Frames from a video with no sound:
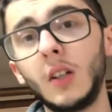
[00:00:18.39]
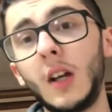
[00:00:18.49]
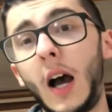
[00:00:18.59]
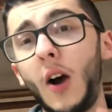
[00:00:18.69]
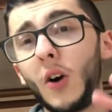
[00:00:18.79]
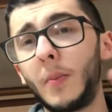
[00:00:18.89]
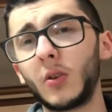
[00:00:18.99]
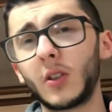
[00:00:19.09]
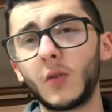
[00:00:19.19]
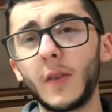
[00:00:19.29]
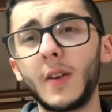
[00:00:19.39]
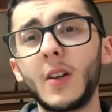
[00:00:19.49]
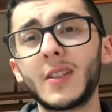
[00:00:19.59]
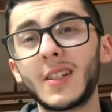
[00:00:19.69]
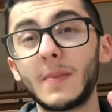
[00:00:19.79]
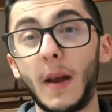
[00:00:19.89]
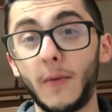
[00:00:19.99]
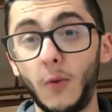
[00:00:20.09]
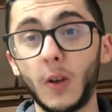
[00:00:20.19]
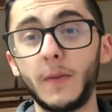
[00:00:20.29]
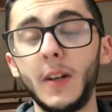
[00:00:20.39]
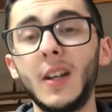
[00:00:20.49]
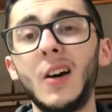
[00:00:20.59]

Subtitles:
I only posted 3 videos. This is my 4th video.